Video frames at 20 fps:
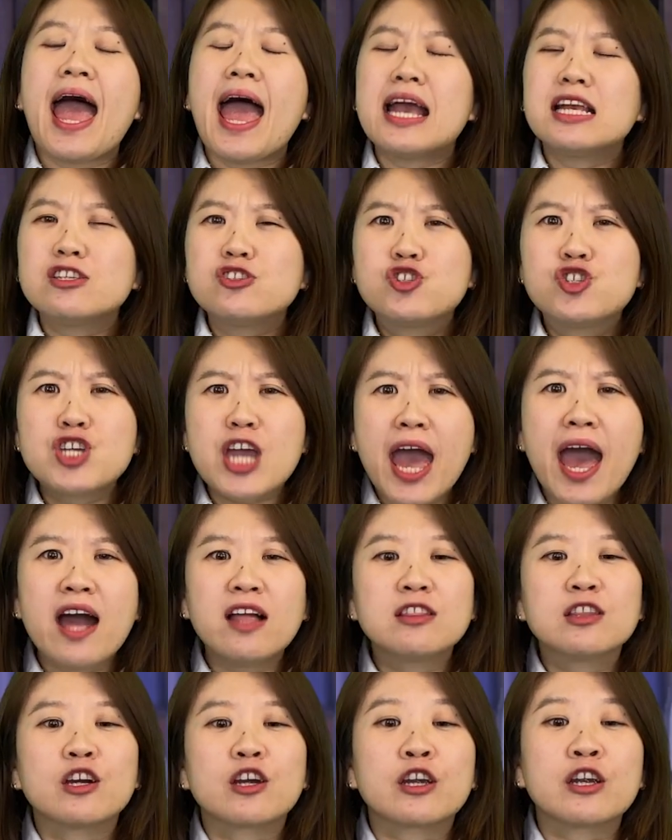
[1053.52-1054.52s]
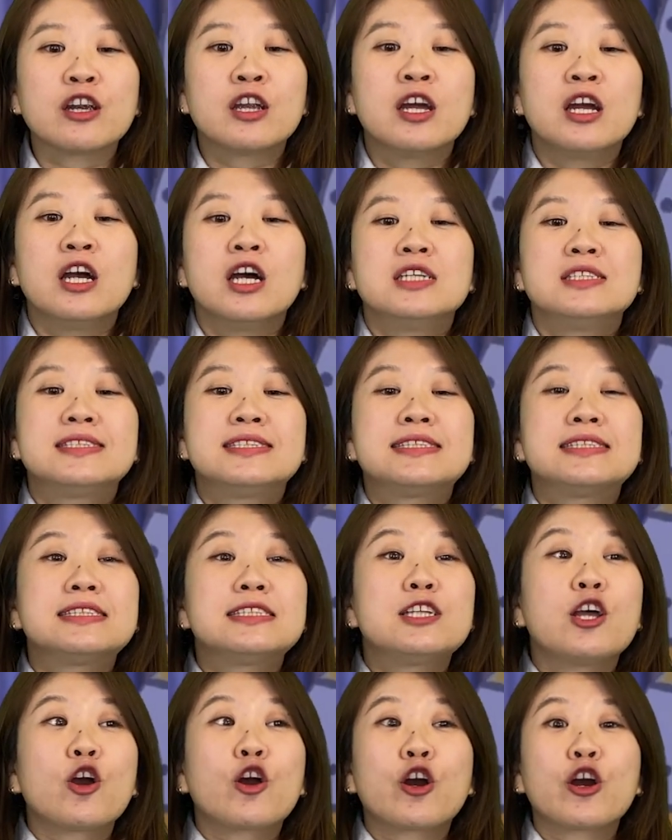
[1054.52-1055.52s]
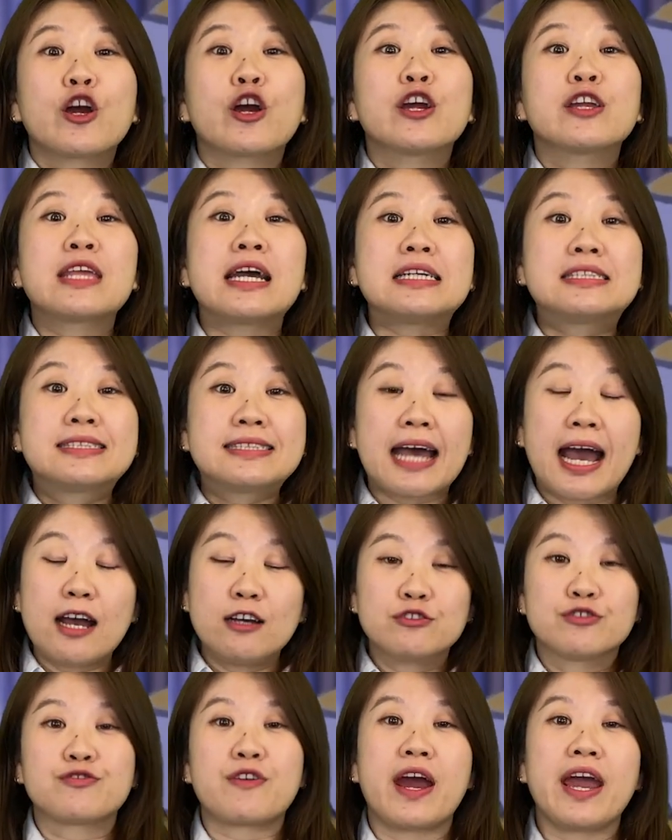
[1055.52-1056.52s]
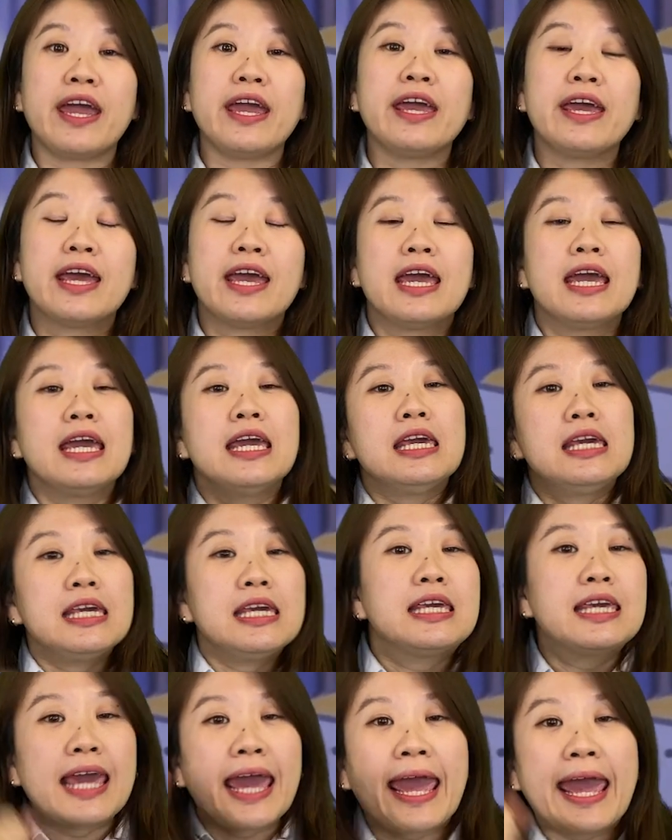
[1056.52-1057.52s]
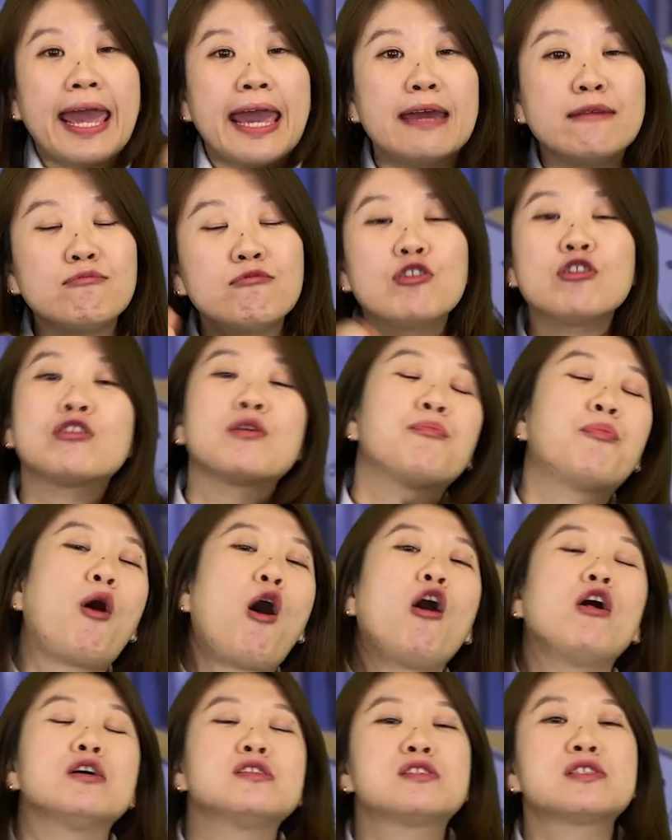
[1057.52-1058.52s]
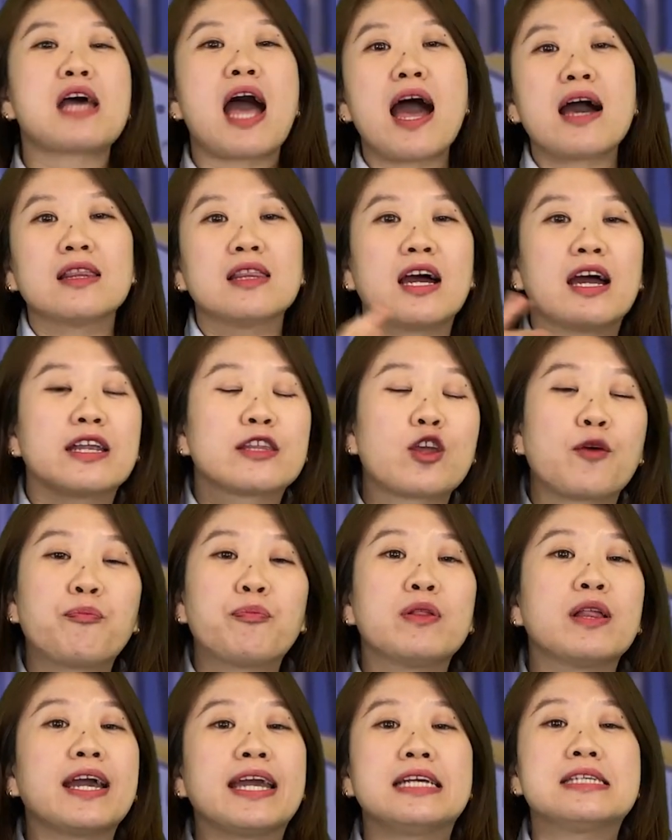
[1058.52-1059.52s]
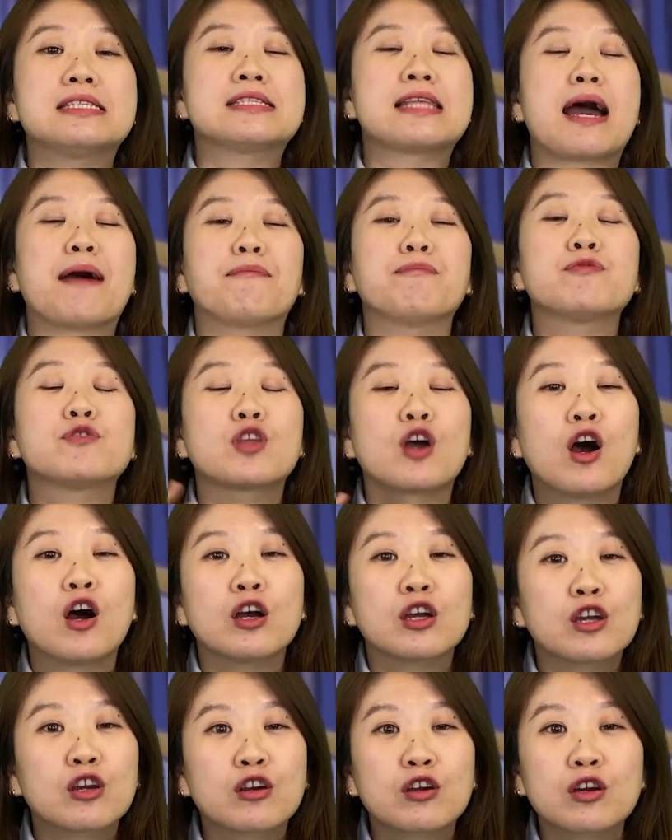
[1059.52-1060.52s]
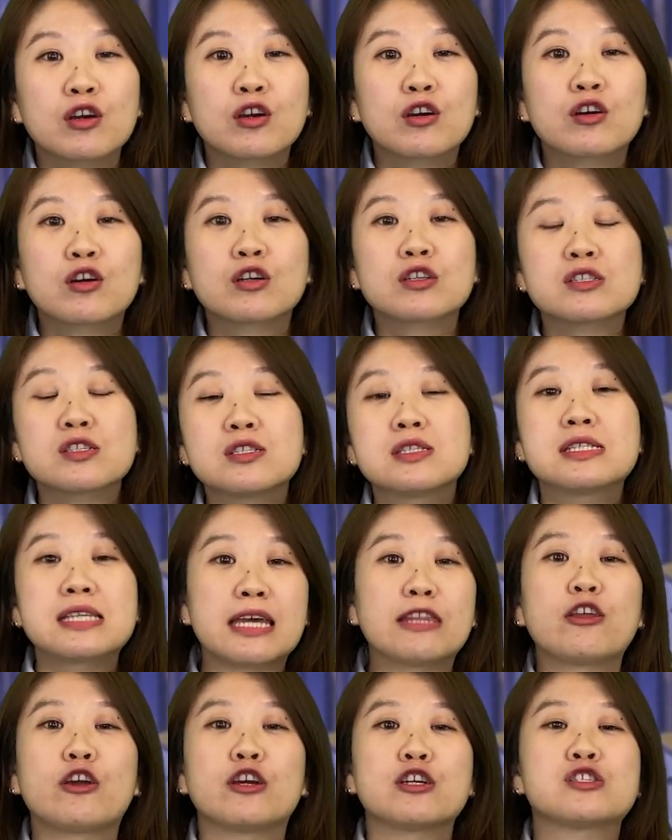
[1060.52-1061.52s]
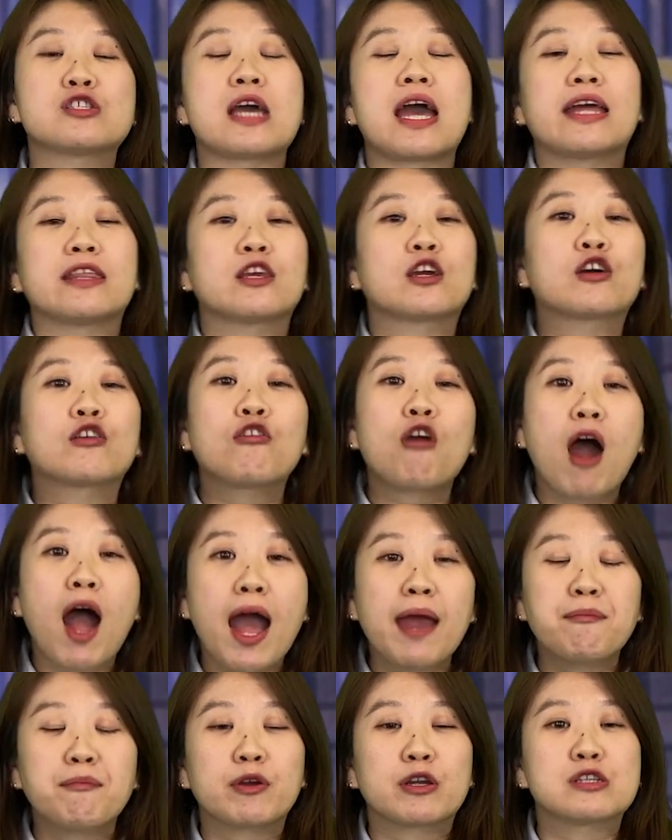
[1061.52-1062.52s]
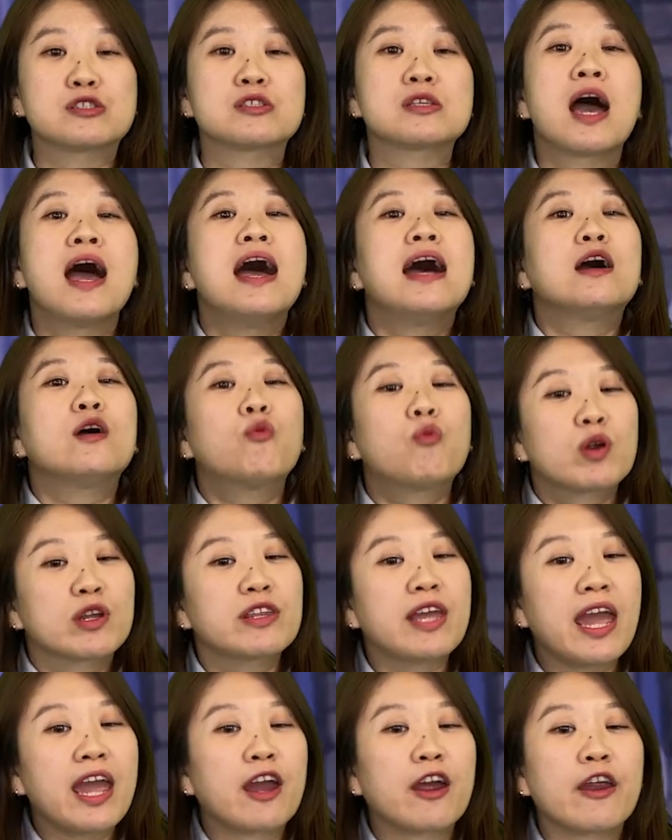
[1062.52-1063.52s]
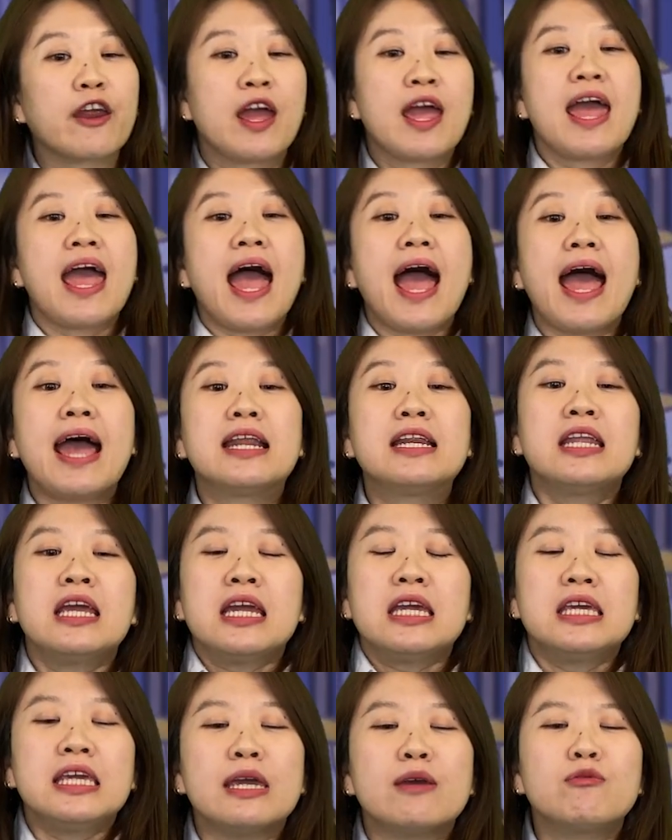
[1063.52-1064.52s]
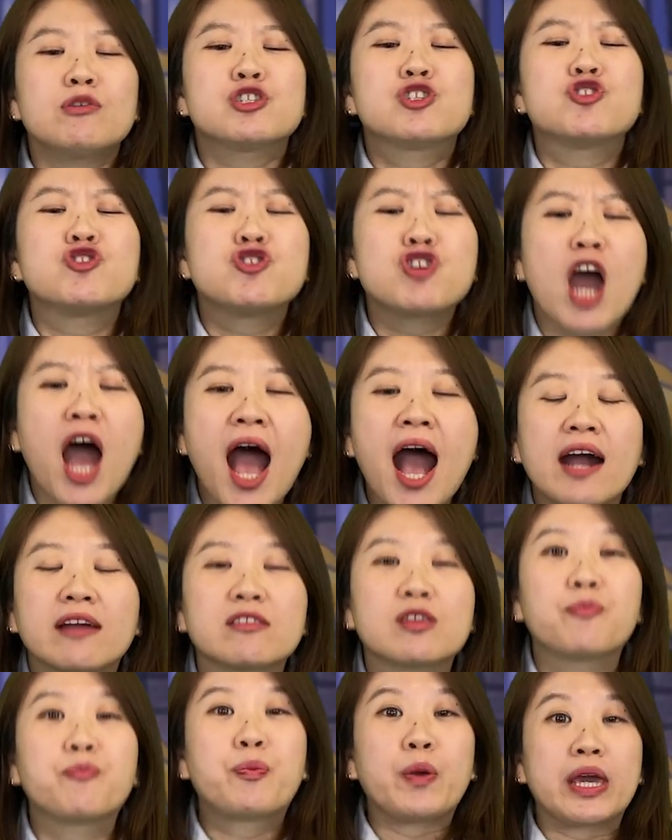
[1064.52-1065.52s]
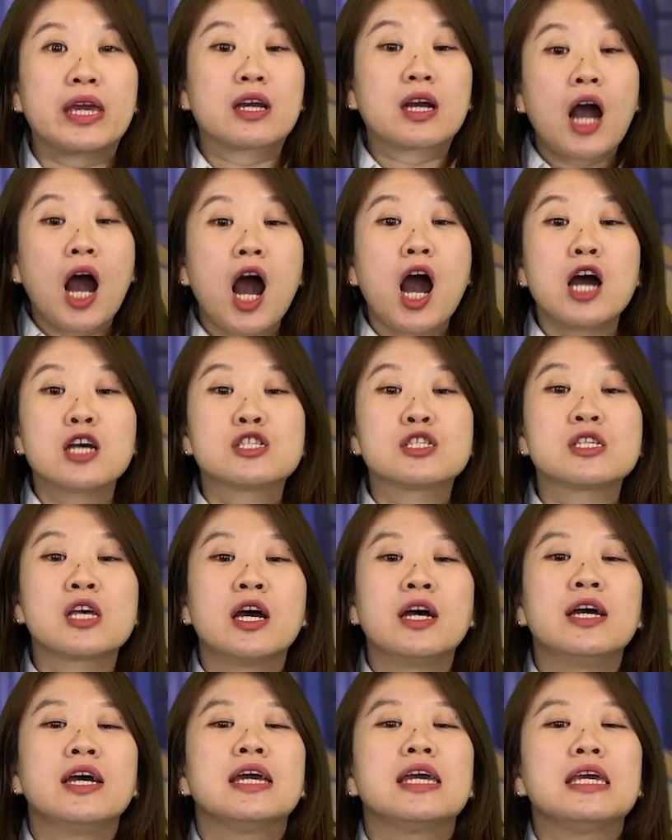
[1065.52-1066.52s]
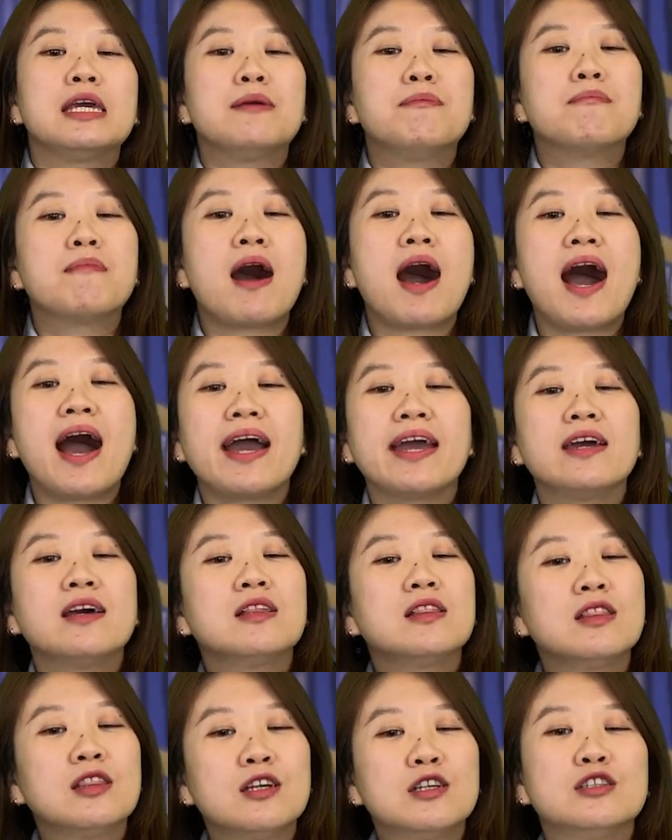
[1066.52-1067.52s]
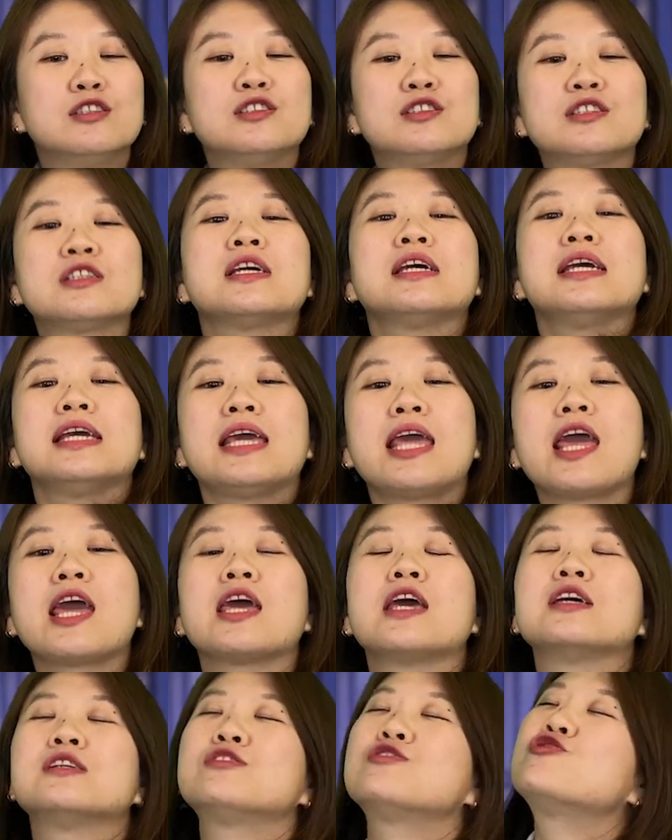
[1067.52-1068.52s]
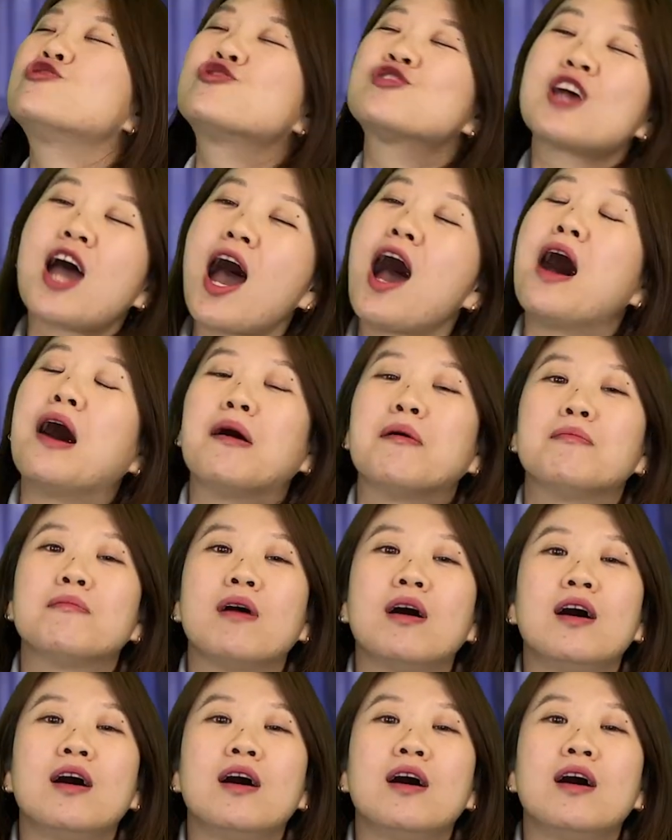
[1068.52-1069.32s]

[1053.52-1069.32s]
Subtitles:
And jailer heard the sounds, right? He came to the Paul and Silas, the place that the sinners and crimers were there, and he was shocked because he might lose his job.